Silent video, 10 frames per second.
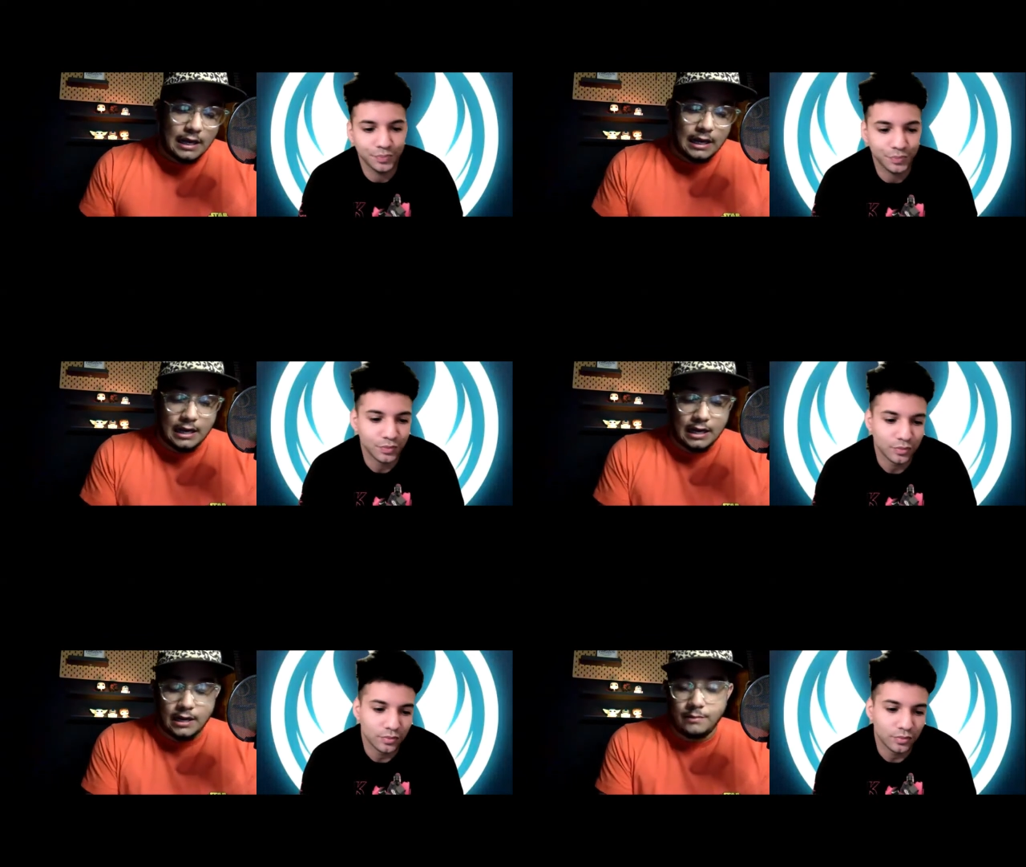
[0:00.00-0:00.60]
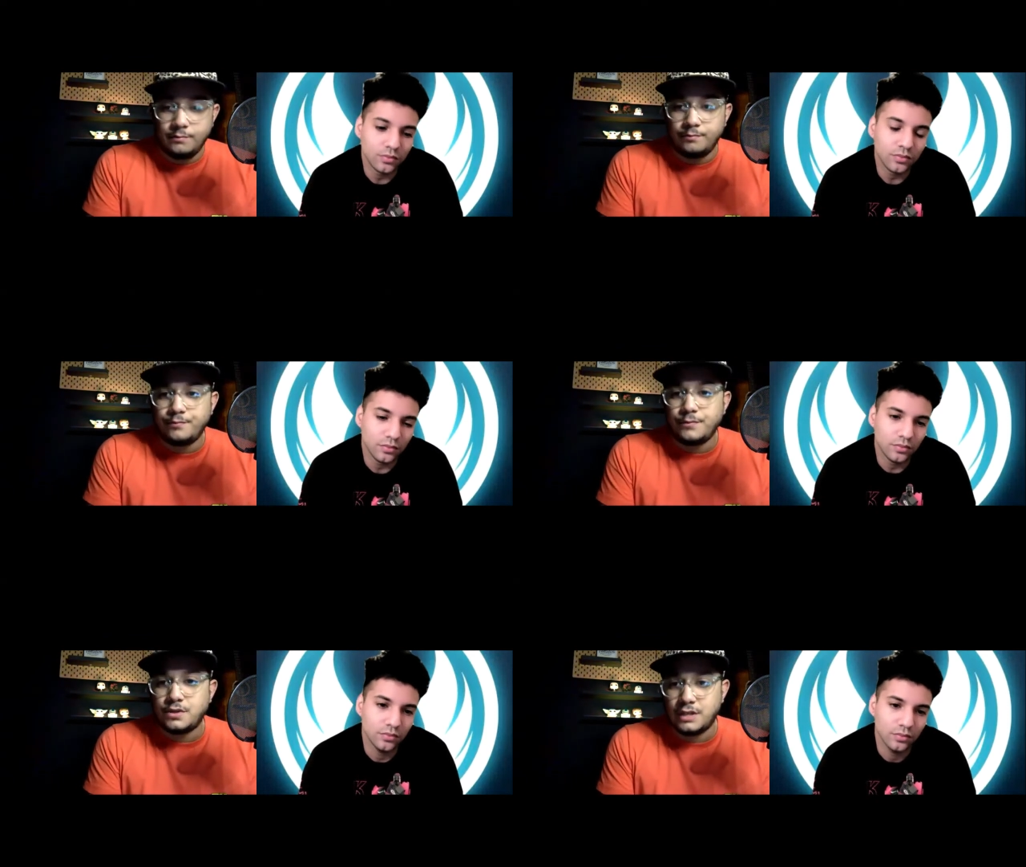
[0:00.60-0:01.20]
Speaker 1: Um,
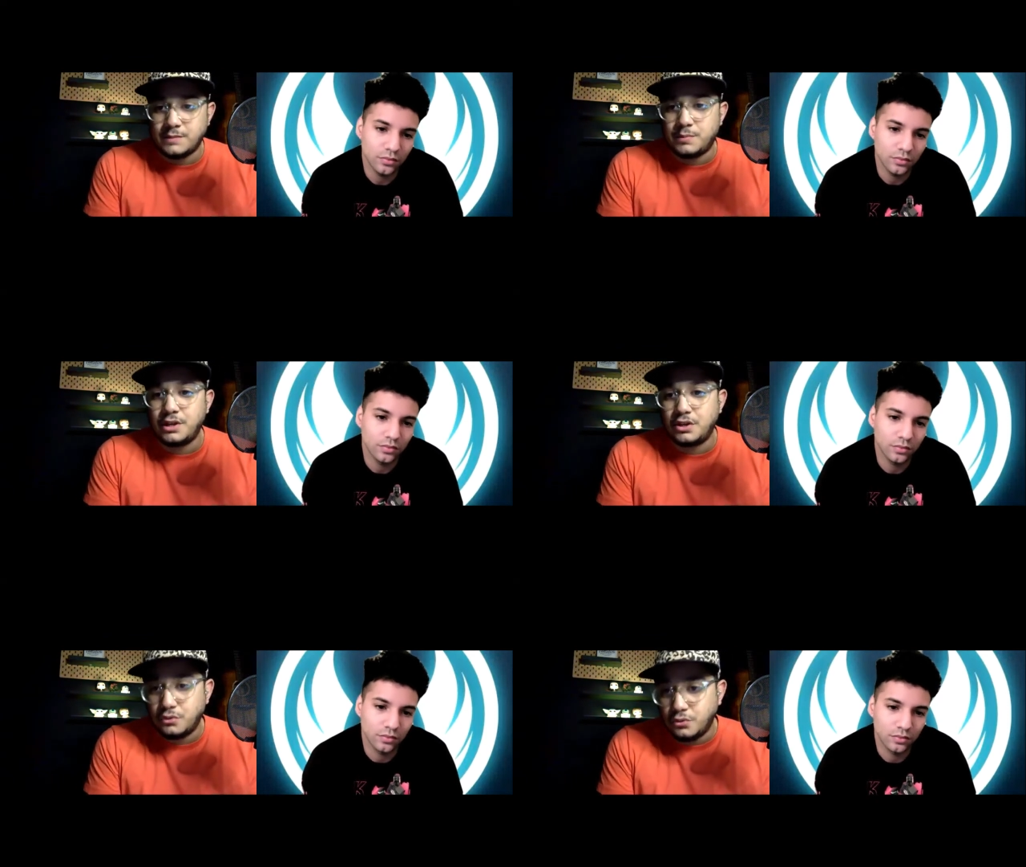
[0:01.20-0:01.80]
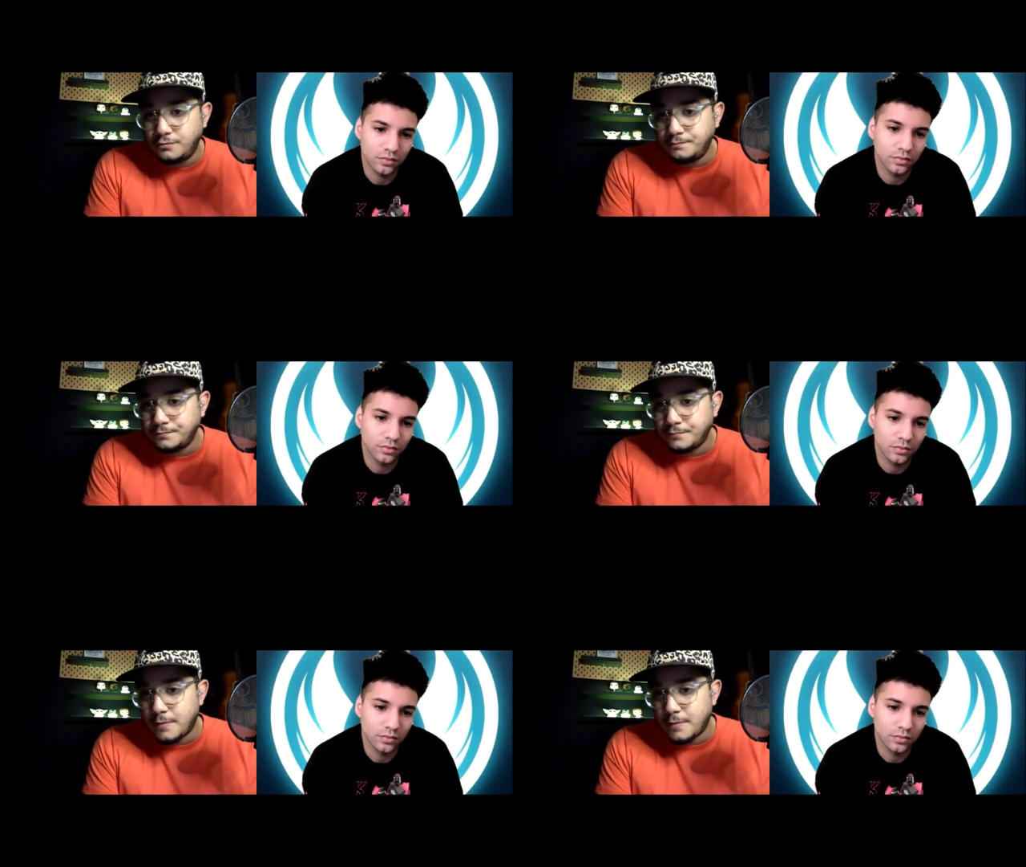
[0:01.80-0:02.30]
so that's pretty cool.